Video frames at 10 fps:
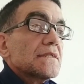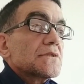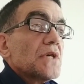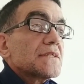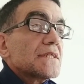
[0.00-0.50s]

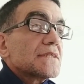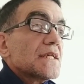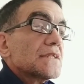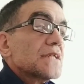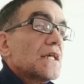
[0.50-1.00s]

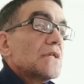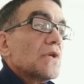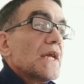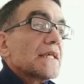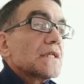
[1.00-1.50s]
understand how
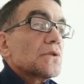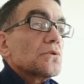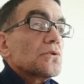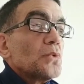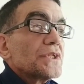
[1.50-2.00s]

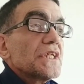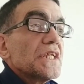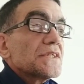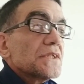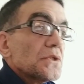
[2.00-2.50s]
language
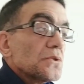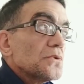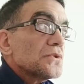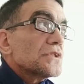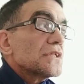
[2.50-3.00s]
is
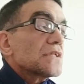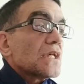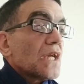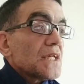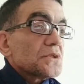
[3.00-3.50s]
used in the
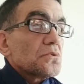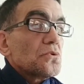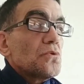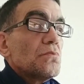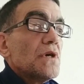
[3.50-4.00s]

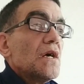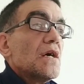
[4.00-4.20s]
classroom